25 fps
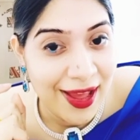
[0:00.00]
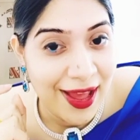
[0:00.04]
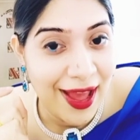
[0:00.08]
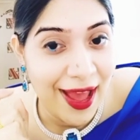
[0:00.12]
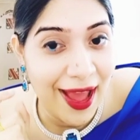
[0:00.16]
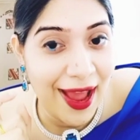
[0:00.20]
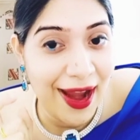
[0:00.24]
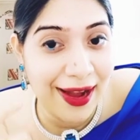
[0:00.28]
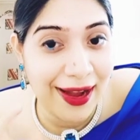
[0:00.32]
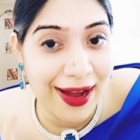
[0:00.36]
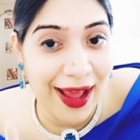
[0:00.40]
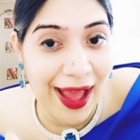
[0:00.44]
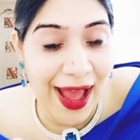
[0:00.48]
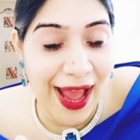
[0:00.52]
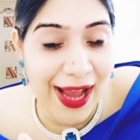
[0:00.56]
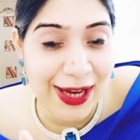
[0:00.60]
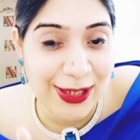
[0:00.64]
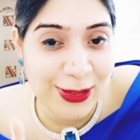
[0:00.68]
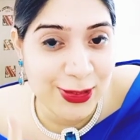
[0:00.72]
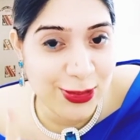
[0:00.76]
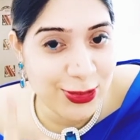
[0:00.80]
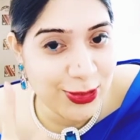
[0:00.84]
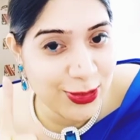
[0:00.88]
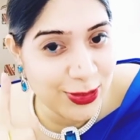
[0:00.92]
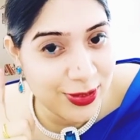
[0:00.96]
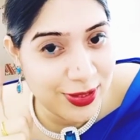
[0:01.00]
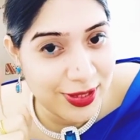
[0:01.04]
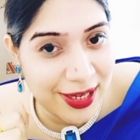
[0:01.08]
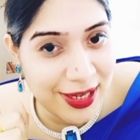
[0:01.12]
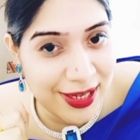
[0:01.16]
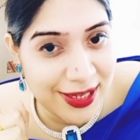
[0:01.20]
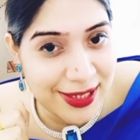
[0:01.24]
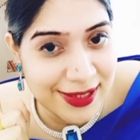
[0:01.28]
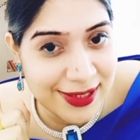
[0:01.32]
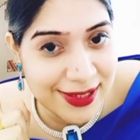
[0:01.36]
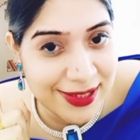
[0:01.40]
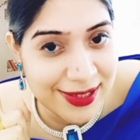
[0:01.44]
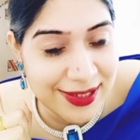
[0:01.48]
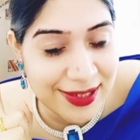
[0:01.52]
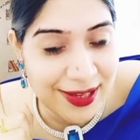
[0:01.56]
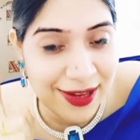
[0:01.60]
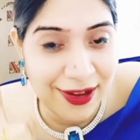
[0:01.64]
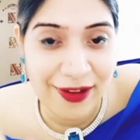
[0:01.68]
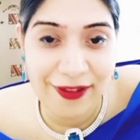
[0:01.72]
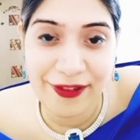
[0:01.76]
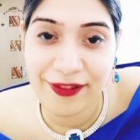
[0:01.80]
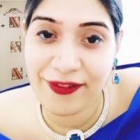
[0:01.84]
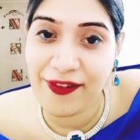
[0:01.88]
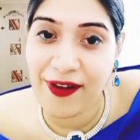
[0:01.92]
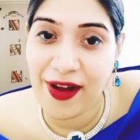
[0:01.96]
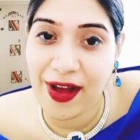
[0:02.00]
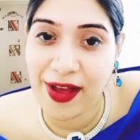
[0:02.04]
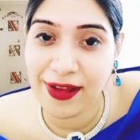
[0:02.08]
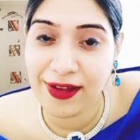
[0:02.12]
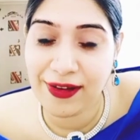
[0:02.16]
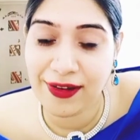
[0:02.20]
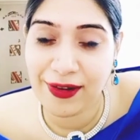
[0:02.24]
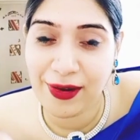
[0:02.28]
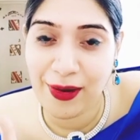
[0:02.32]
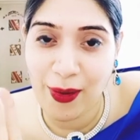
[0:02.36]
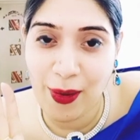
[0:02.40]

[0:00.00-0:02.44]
and action is fire.